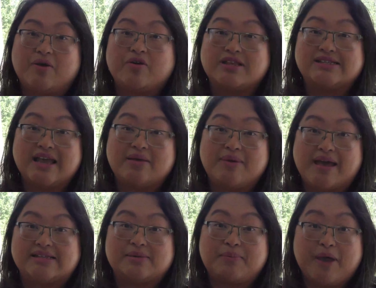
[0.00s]
or the same
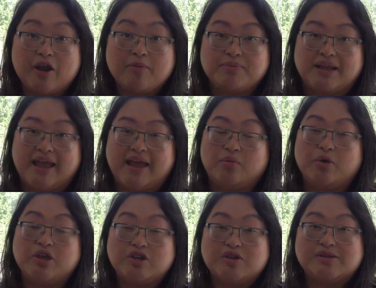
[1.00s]
as the parent plant
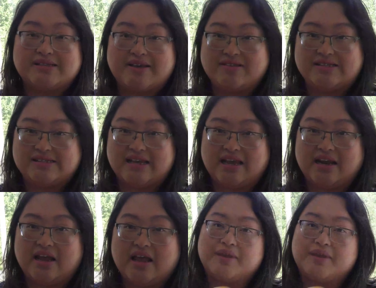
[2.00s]
when you do save the seed.